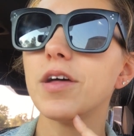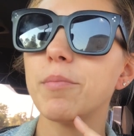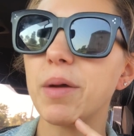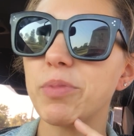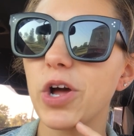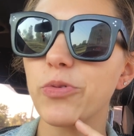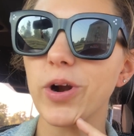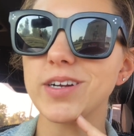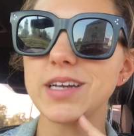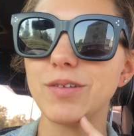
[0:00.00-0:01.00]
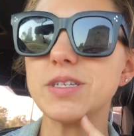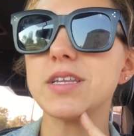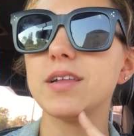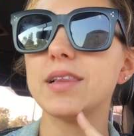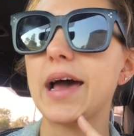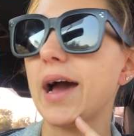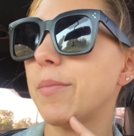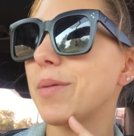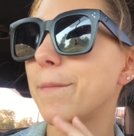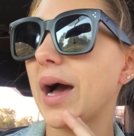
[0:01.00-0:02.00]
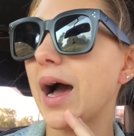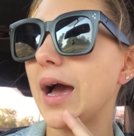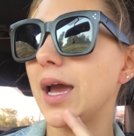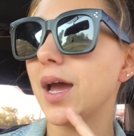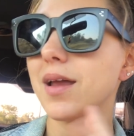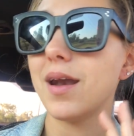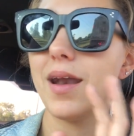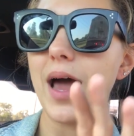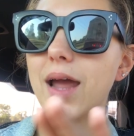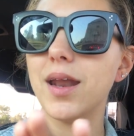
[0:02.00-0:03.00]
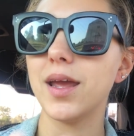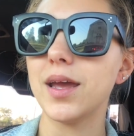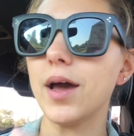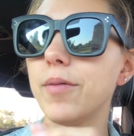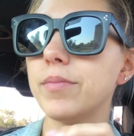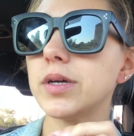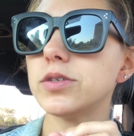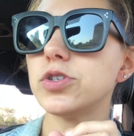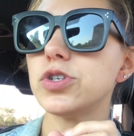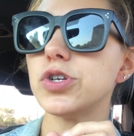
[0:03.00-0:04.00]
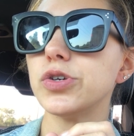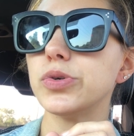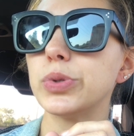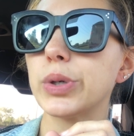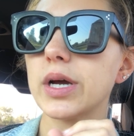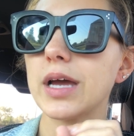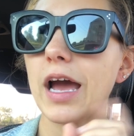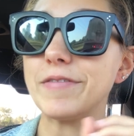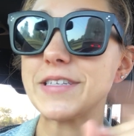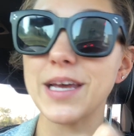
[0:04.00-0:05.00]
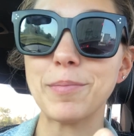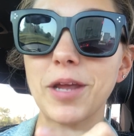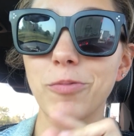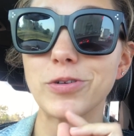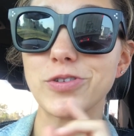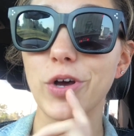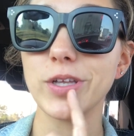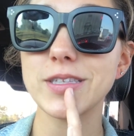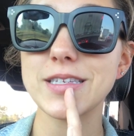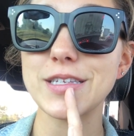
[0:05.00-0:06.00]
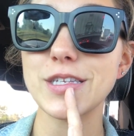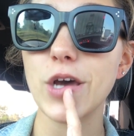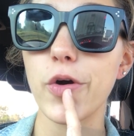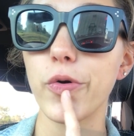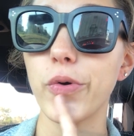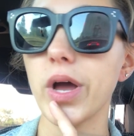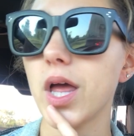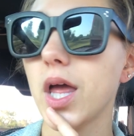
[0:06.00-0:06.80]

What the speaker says: my blood work down to the lab by 9 a.m. to have same day results. So